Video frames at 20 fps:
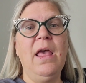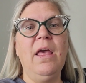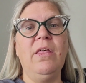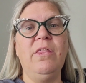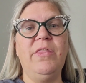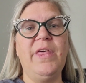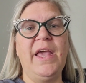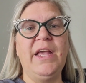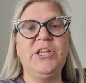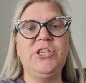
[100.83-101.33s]

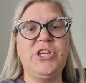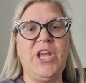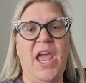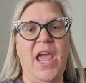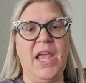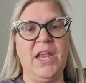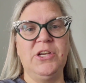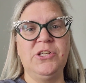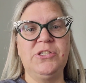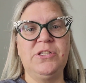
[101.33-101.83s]
they
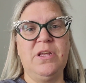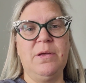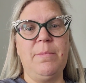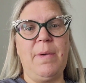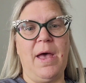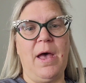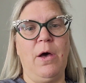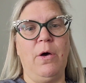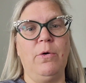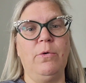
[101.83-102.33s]
changed them
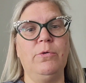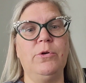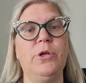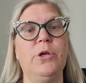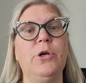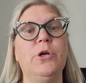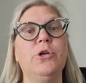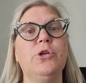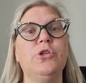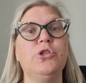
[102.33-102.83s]
out
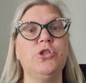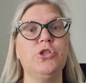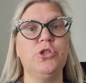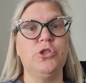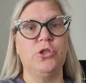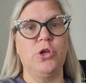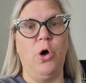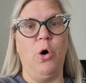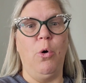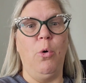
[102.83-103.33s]

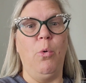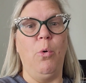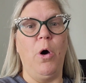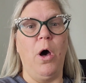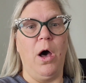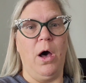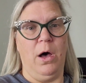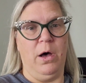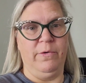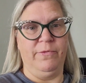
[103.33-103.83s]
so
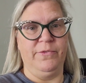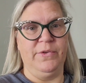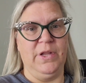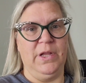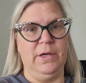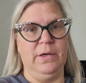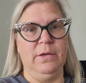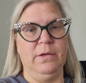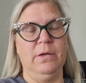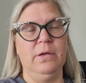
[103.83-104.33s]

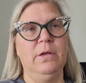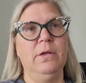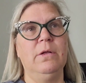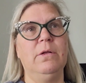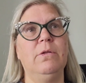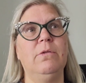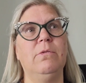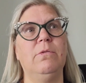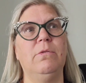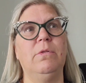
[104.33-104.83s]
often.
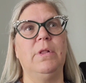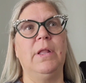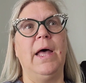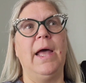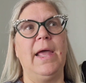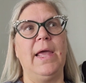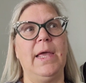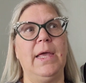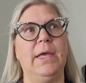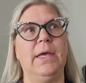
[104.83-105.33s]

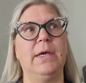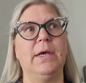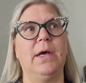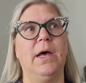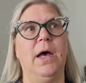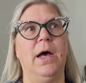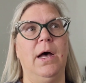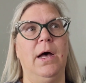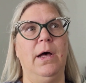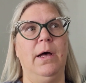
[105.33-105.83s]
Like,
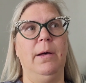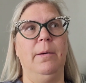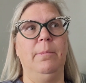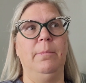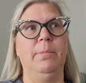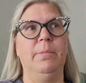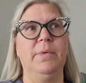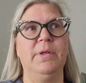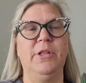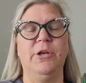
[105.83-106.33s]

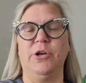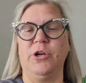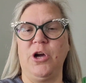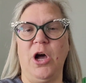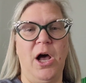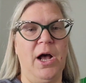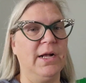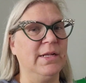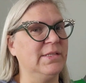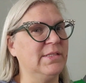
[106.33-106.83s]
they're
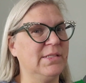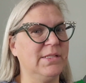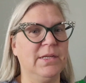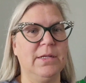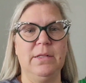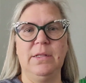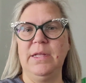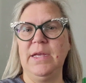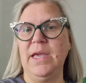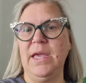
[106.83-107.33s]

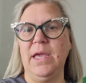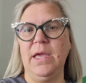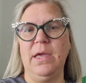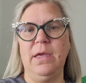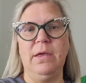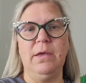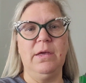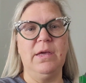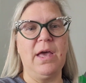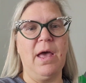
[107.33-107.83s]

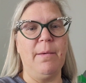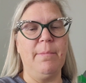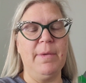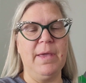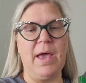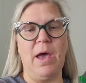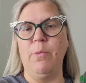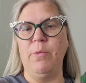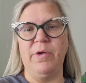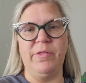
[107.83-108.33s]
constantly
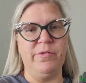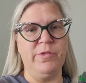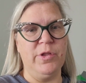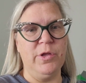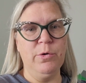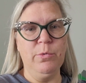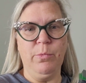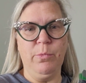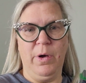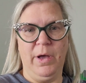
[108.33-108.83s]
coming out with
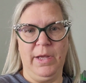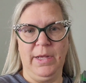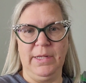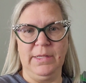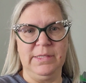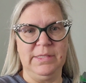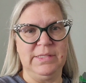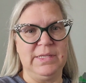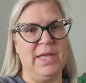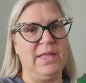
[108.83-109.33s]
new
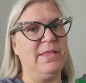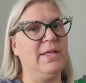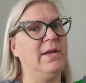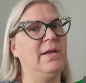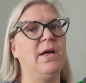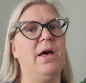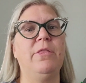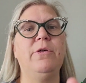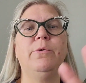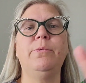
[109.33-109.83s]
ones, and then
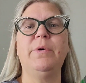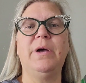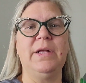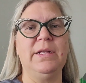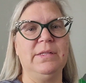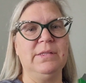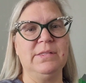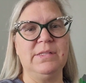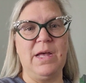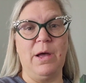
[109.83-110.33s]
other
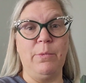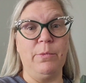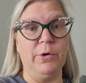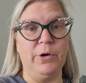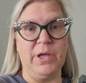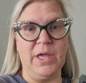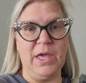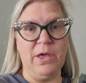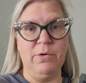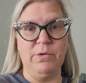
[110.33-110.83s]
ones that were
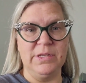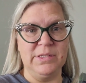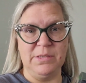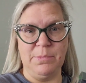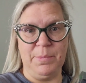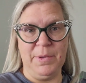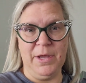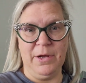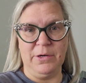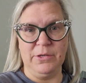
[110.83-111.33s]
cute
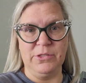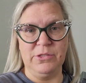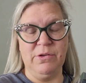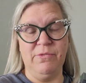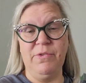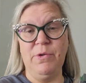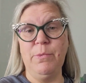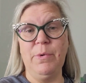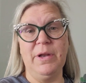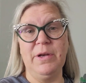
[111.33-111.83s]
disappeared. So
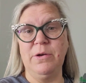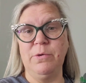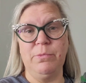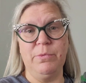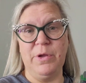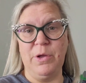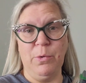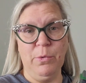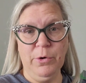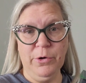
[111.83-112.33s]
if you wanted to
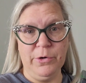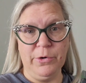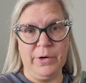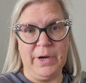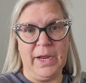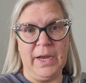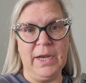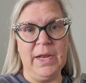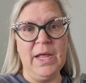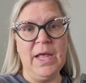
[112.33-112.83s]
reorder
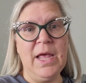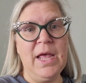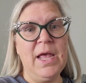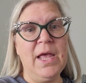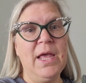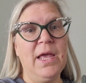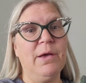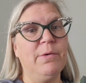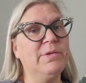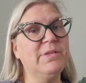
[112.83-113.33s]
it,
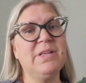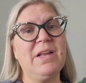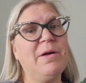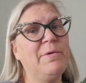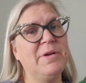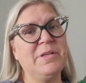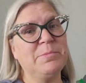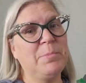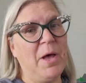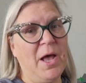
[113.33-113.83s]
it wasn't
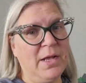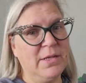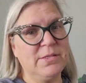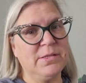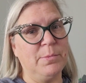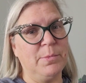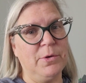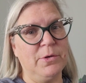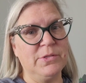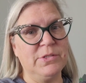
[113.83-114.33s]
always
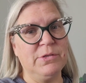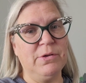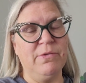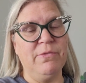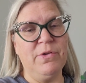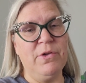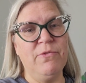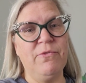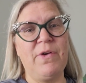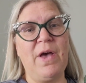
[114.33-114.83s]
possible. So
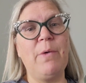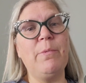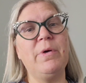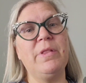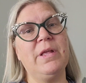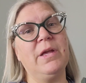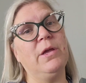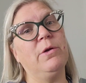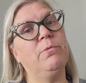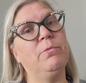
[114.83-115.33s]
if you found one
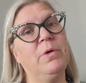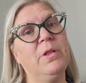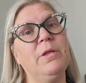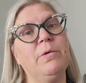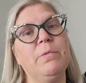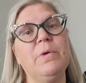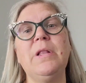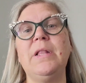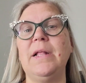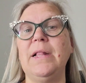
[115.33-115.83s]
that you really,
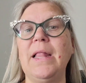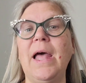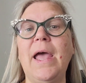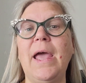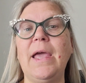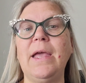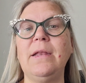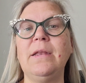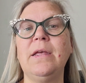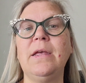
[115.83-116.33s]
really
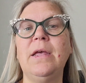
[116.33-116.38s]
liked,